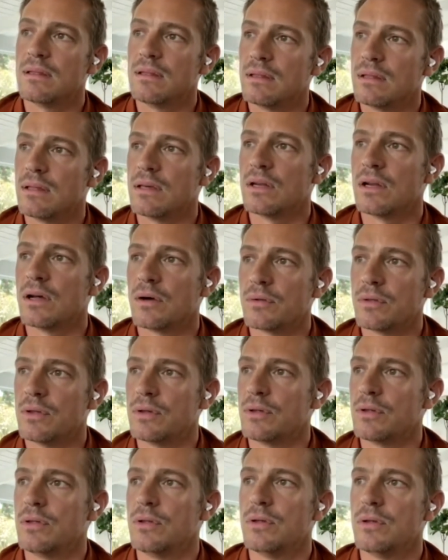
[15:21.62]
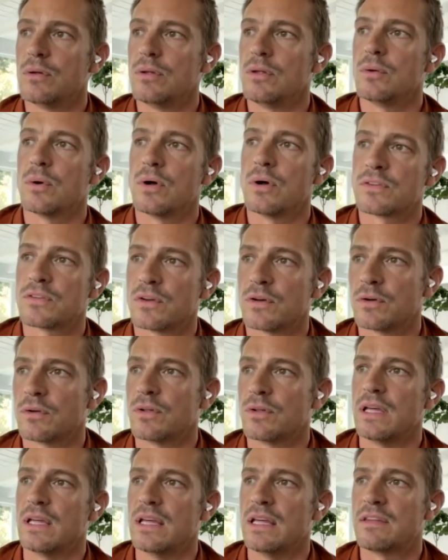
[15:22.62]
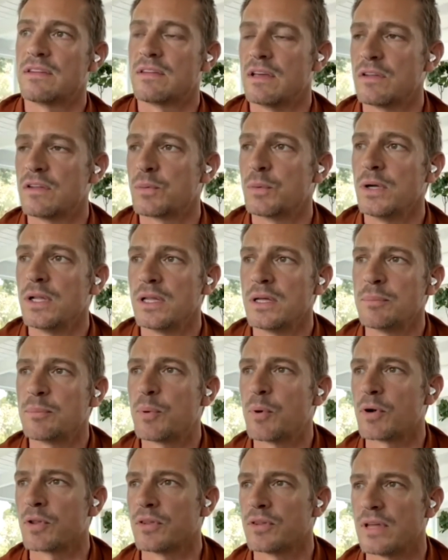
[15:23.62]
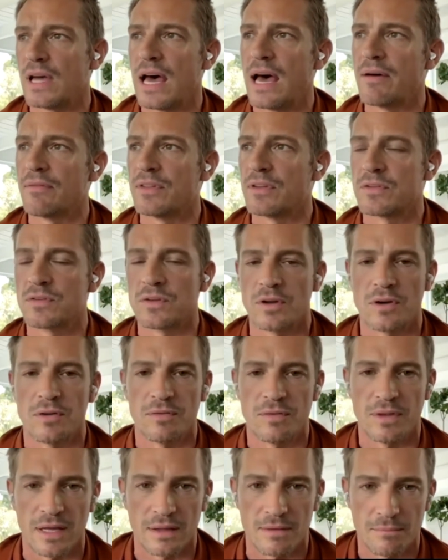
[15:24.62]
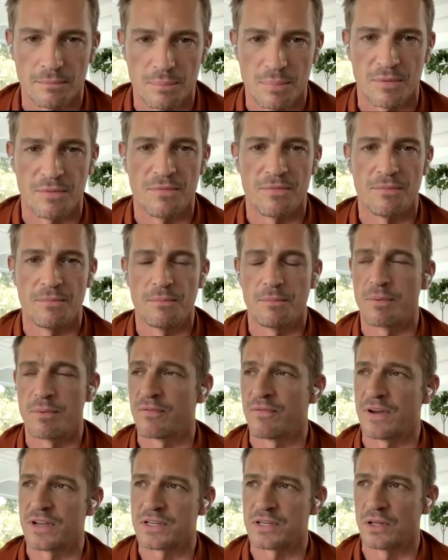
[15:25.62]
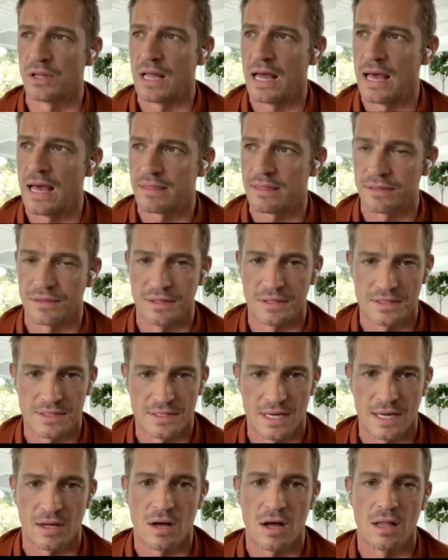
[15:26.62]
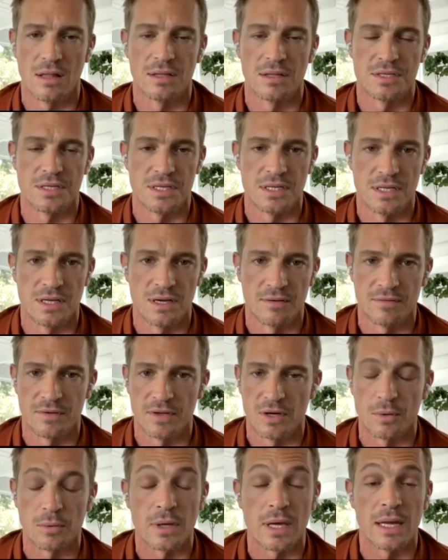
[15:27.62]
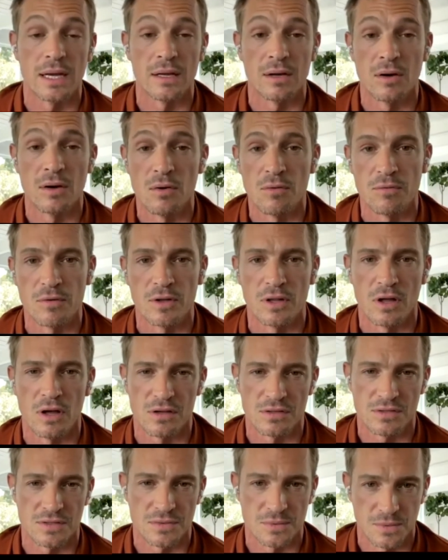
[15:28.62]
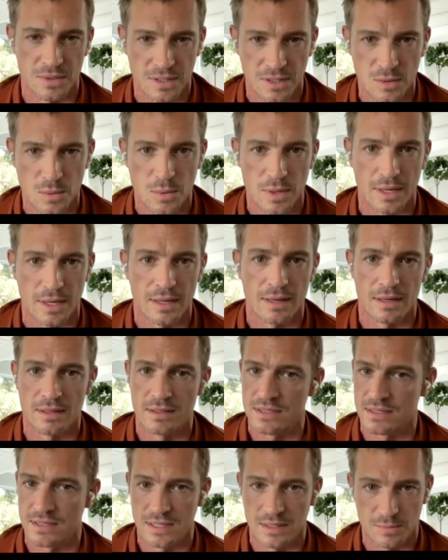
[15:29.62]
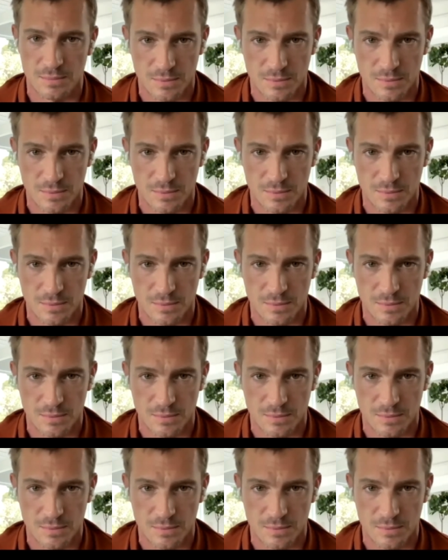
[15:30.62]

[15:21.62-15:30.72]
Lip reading: you know, you also, it's really important to have this sort of like professional athlete psychology of, you know, getting over losses really quick and just keep